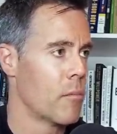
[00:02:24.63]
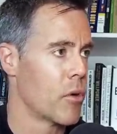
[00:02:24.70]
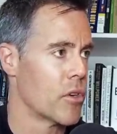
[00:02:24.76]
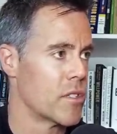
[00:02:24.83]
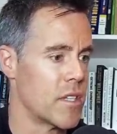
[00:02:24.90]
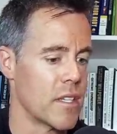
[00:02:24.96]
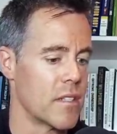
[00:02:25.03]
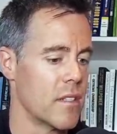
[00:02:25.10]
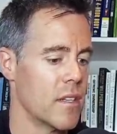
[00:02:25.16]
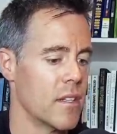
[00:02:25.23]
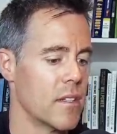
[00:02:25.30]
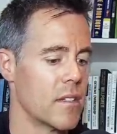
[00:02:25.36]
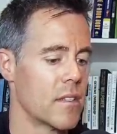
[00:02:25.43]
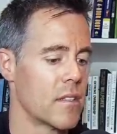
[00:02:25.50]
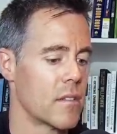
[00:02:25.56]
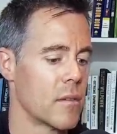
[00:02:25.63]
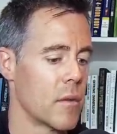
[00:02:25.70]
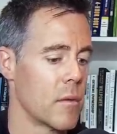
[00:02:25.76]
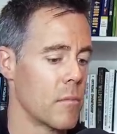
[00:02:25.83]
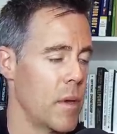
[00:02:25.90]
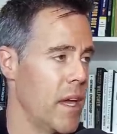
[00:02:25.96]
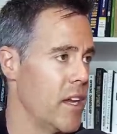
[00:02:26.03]
persistence,
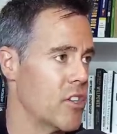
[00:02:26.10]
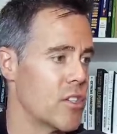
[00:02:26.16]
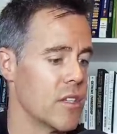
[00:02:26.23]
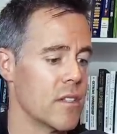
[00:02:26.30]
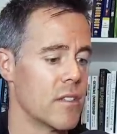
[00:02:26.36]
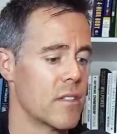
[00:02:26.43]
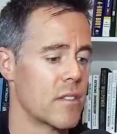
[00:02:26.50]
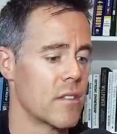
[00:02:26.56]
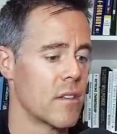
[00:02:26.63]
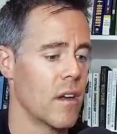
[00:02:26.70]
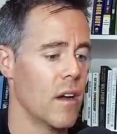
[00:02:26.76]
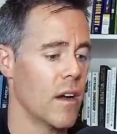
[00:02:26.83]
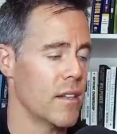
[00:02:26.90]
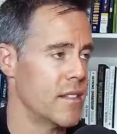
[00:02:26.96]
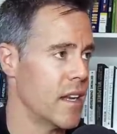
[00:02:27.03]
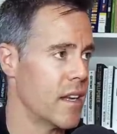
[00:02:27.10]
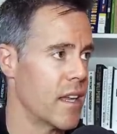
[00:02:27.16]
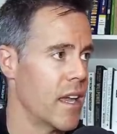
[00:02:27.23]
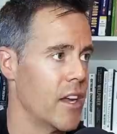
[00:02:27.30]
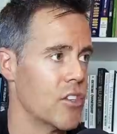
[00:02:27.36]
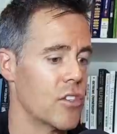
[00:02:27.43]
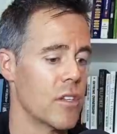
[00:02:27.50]
patience, uh,
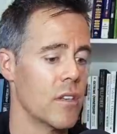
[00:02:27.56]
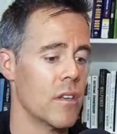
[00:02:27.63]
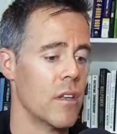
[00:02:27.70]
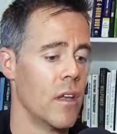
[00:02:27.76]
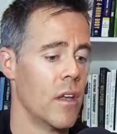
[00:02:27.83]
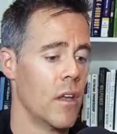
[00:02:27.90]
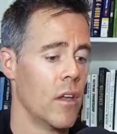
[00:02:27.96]
dedication,